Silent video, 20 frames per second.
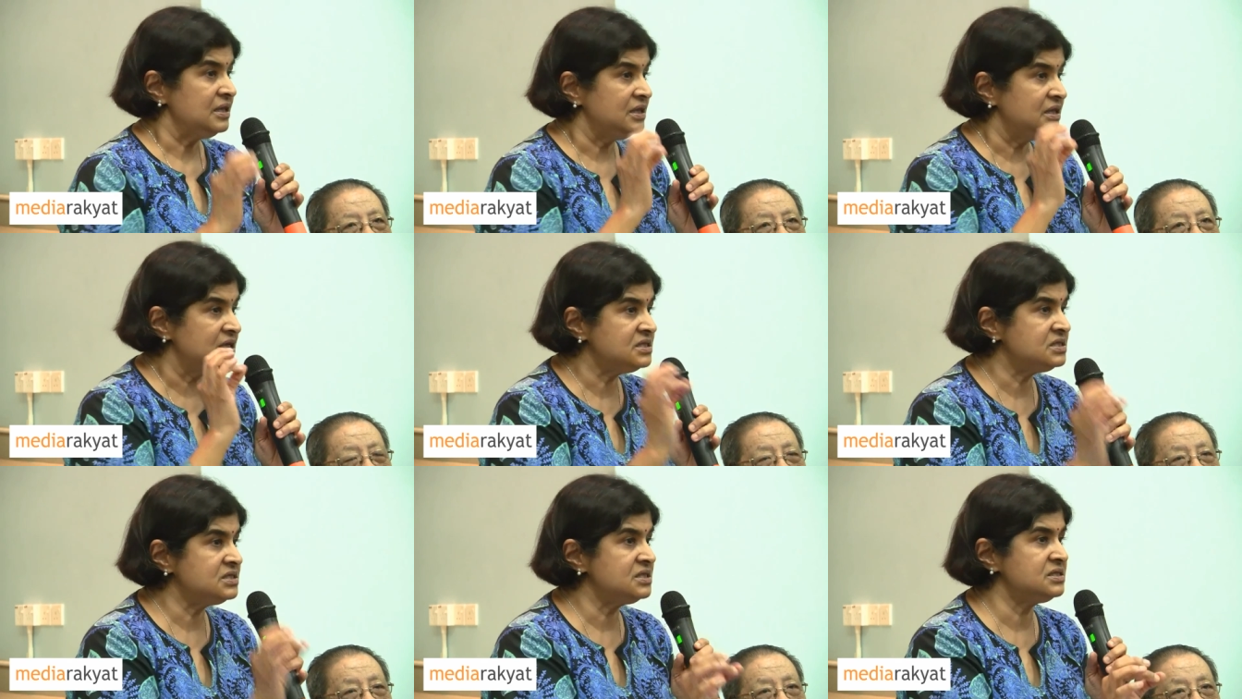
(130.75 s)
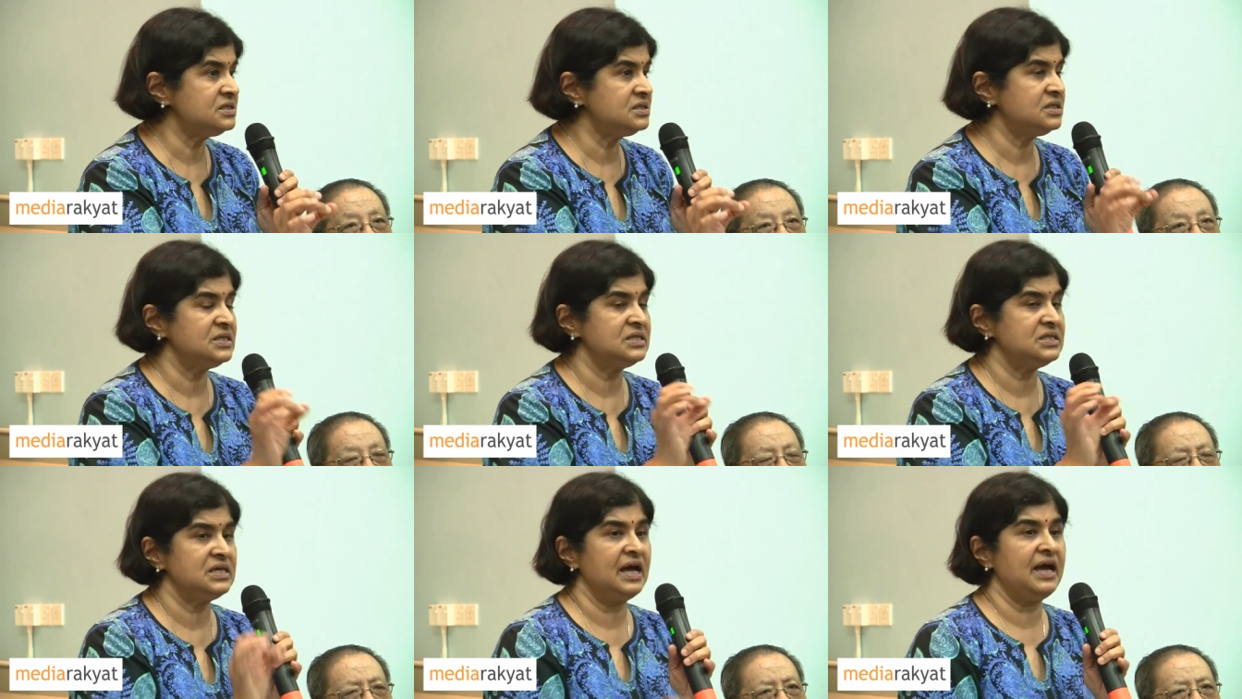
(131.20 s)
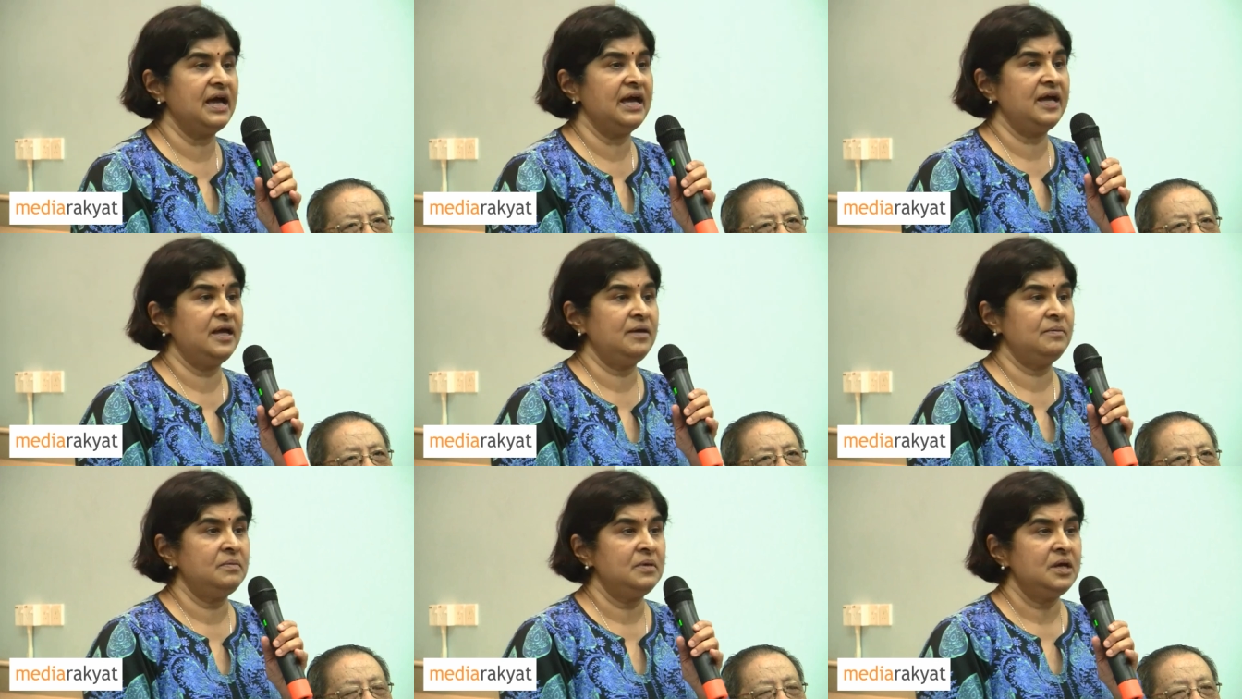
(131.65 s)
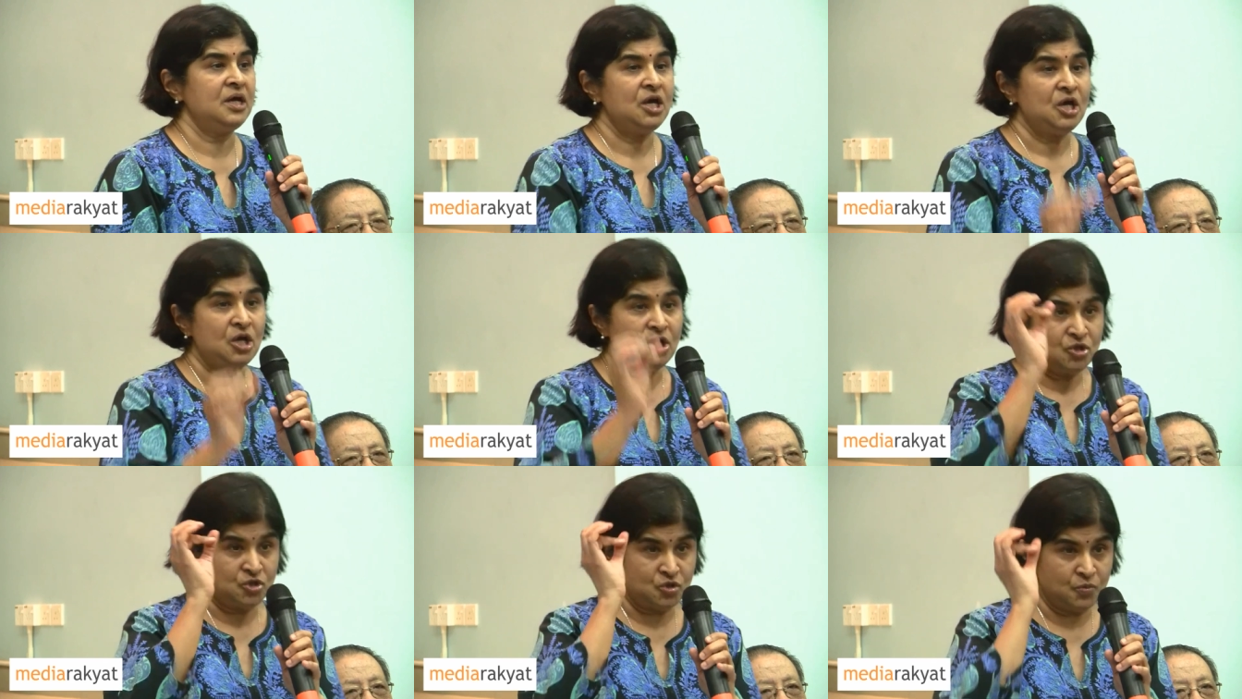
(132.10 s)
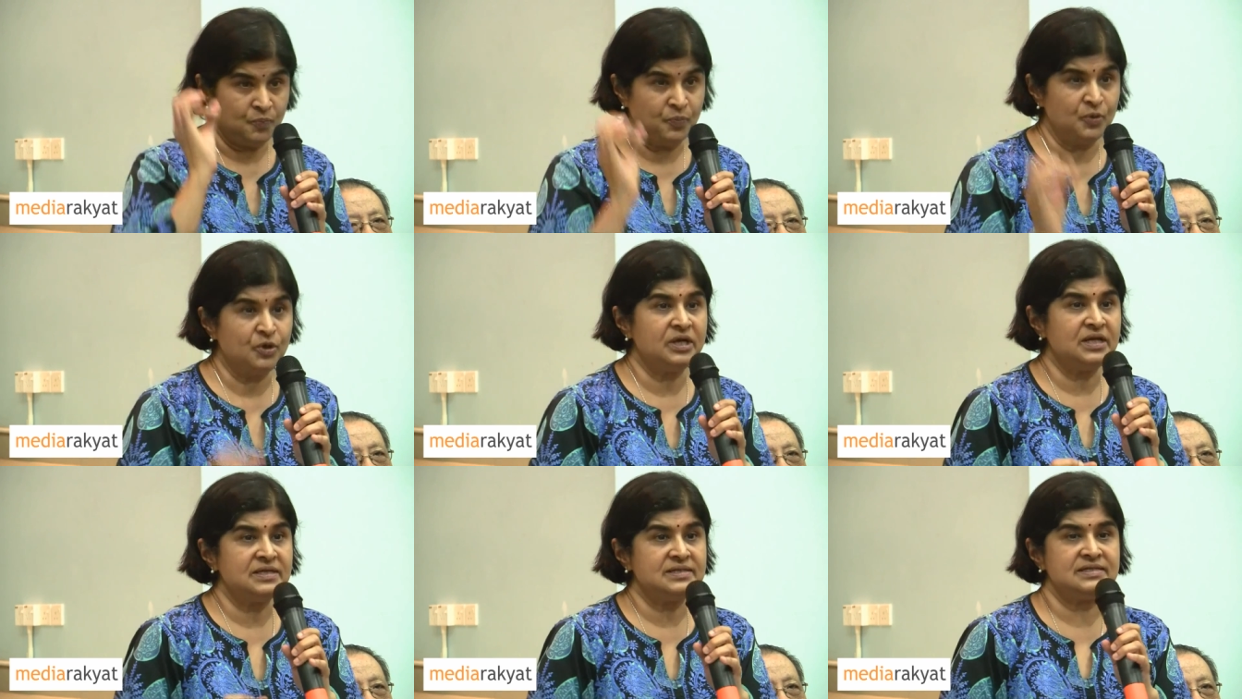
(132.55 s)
This is the time to put